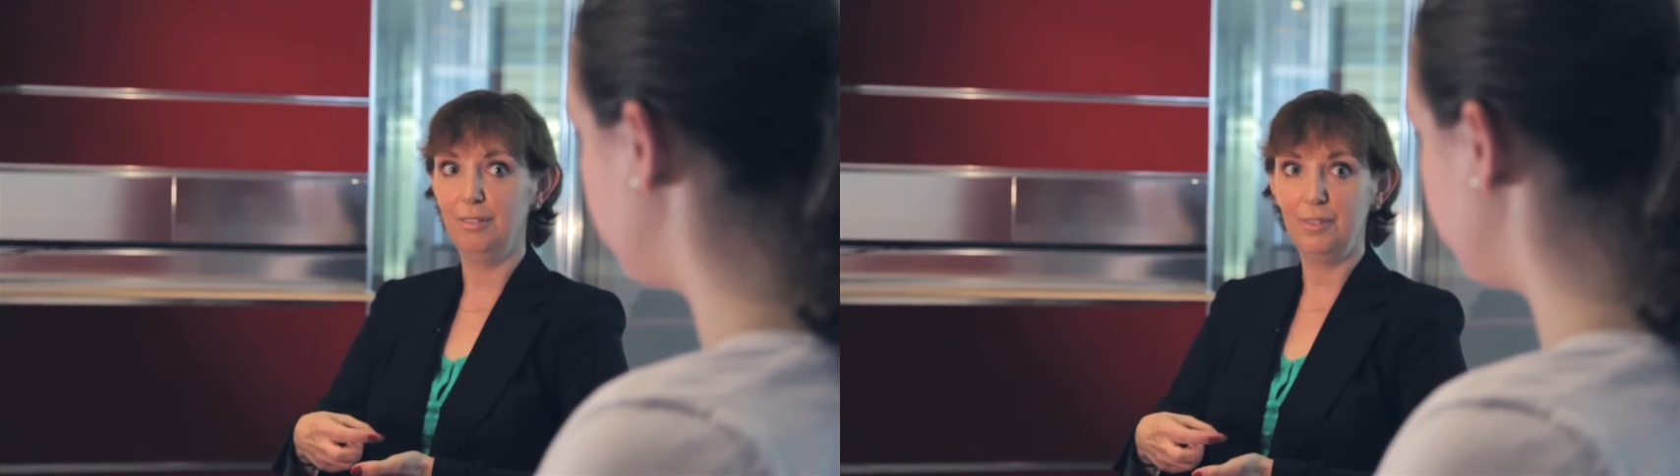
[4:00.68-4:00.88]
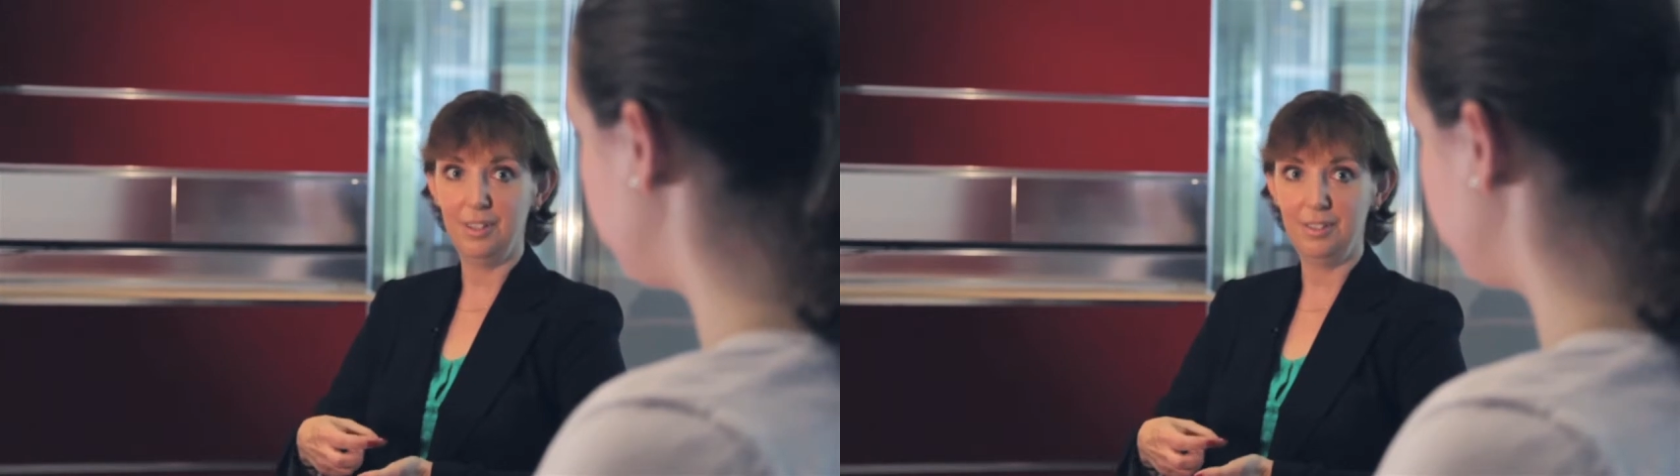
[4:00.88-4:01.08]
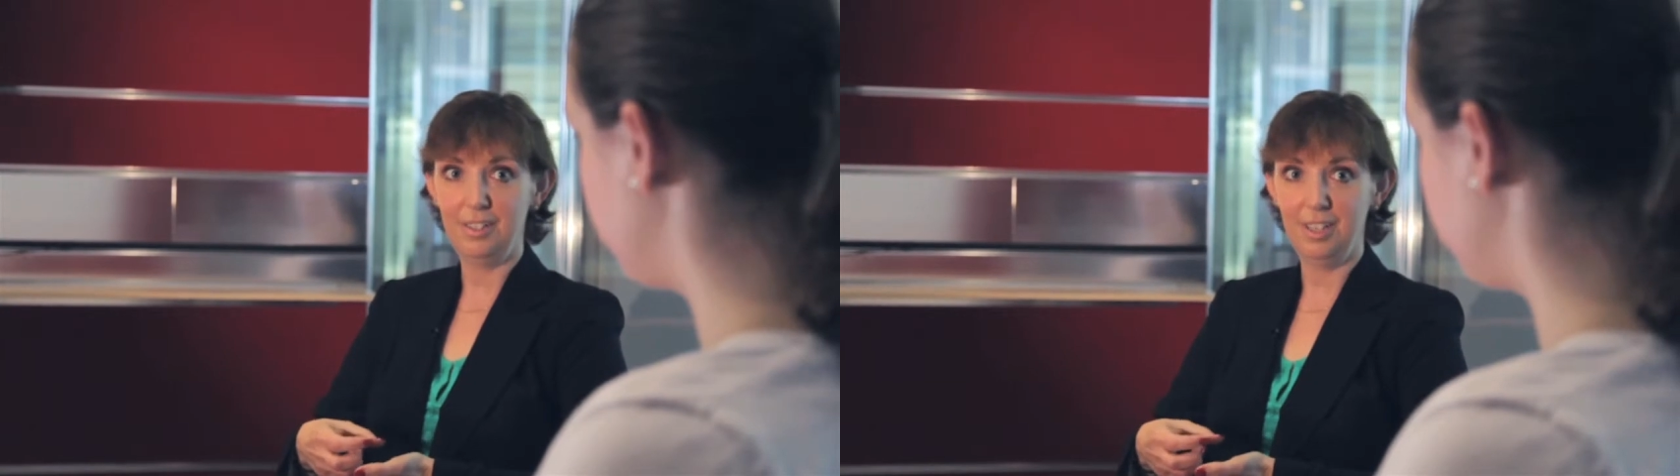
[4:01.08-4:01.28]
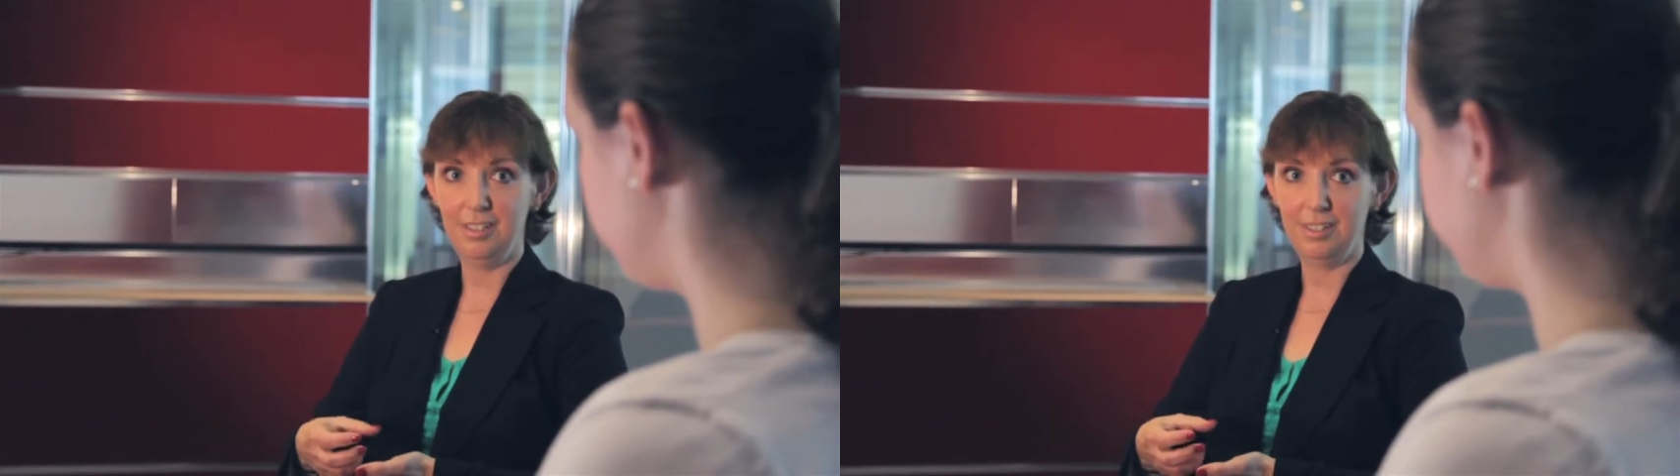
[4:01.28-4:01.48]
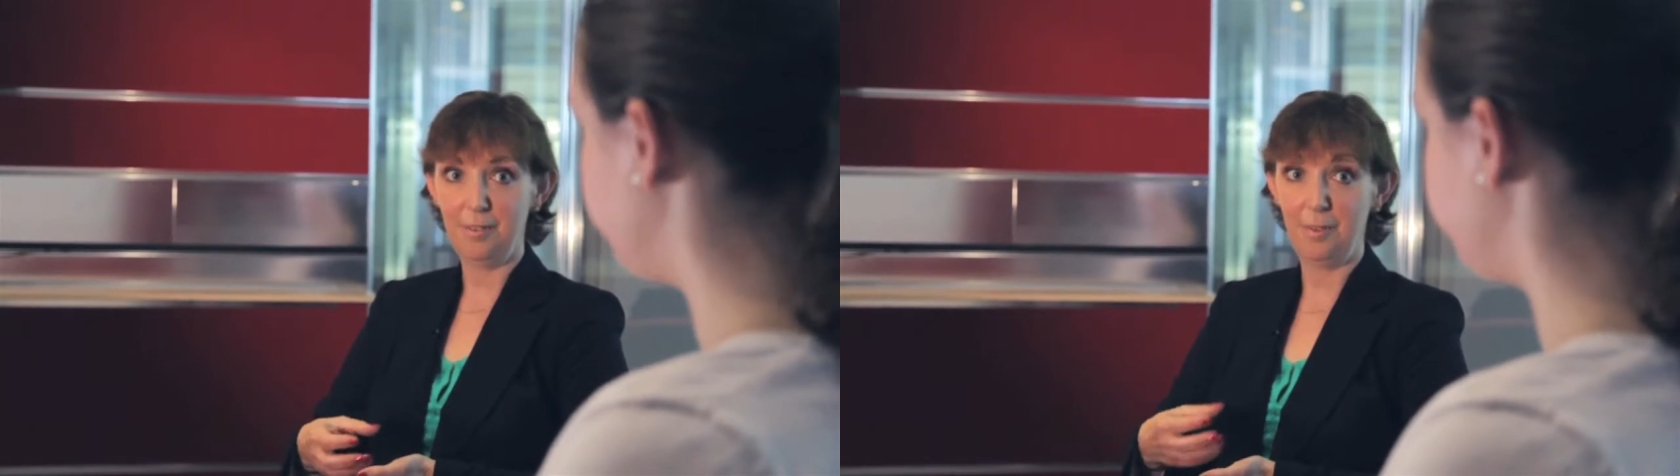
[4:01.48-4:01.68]

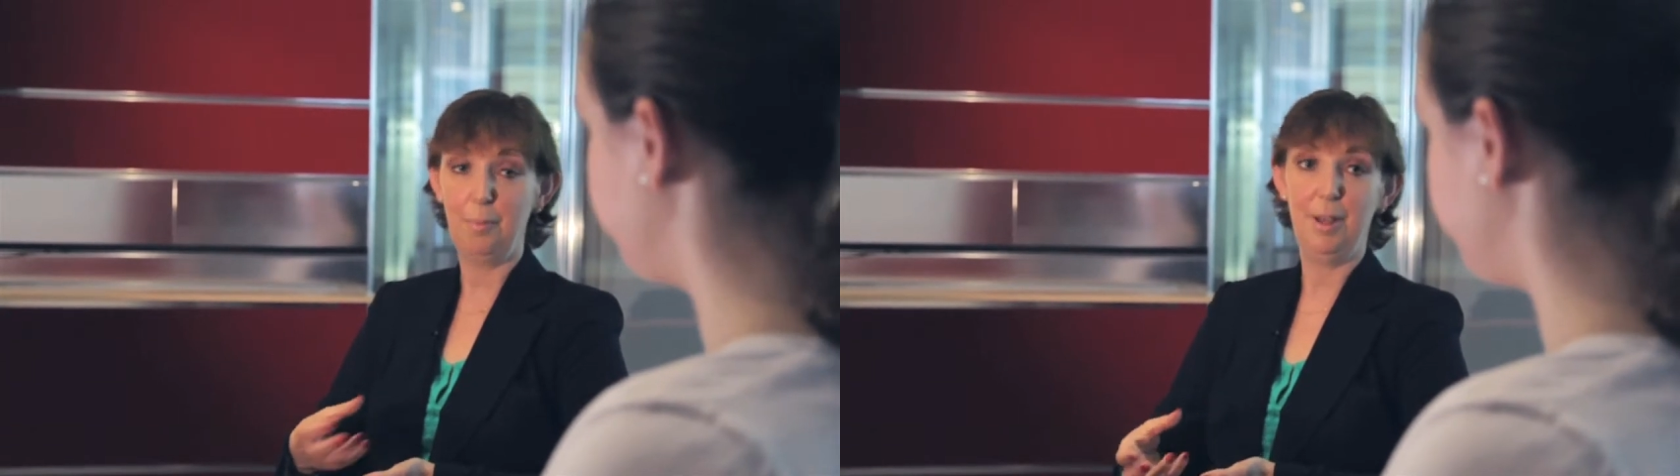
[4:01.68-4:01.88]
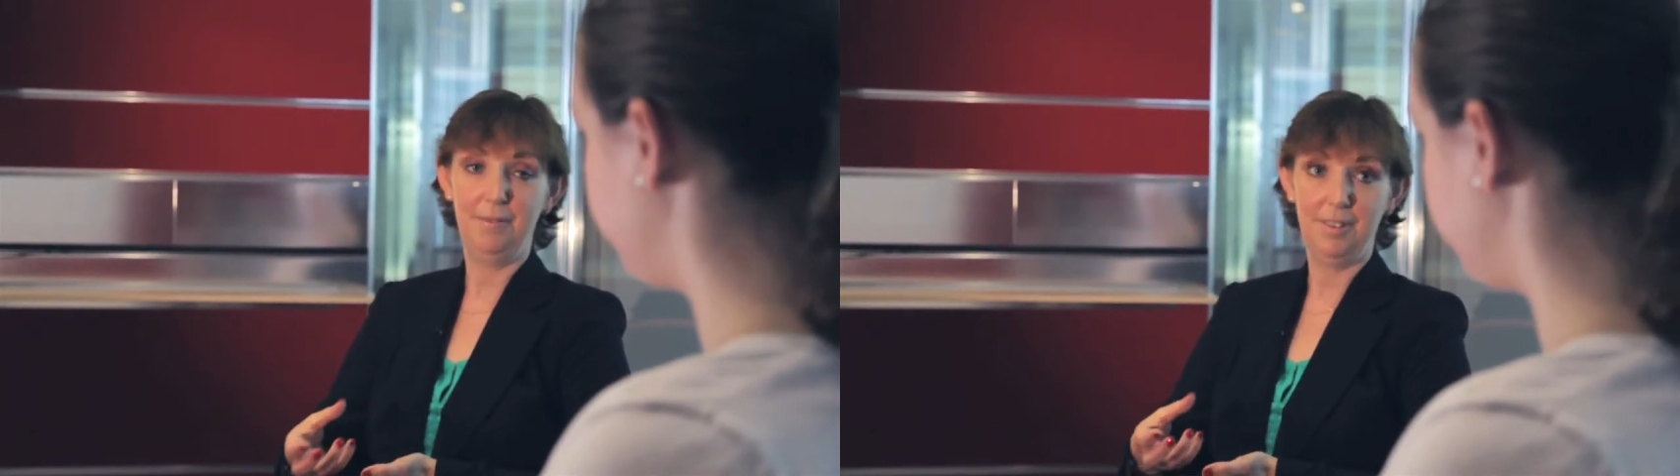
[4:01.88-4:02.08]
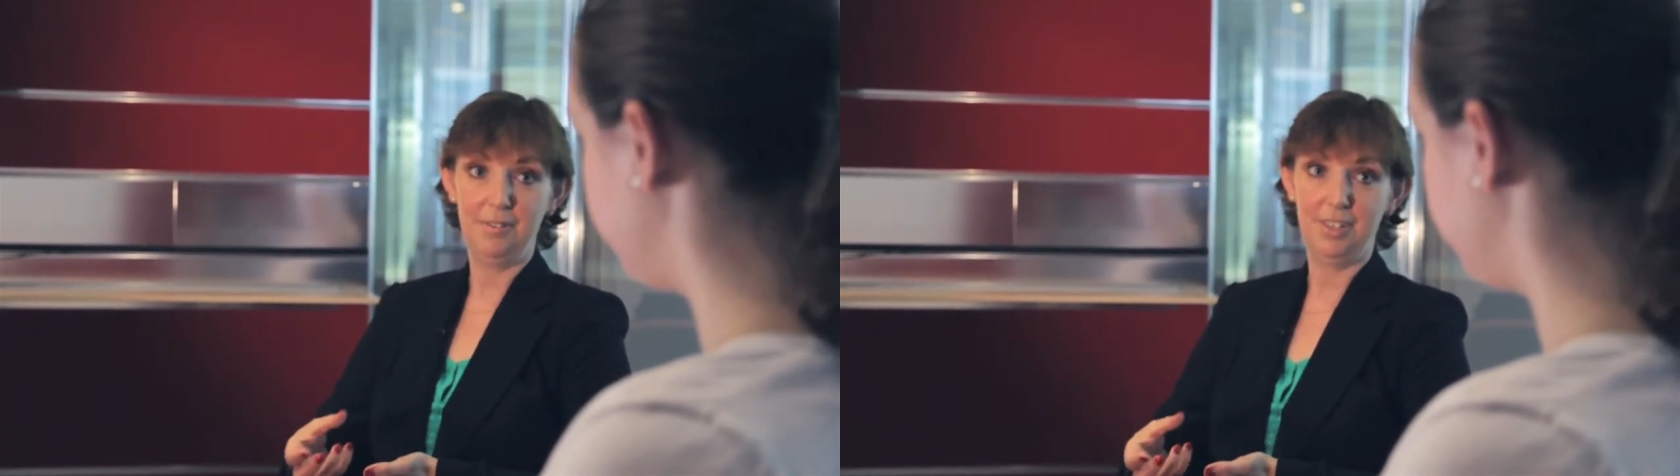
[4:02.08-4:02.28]
advantages for the benefit of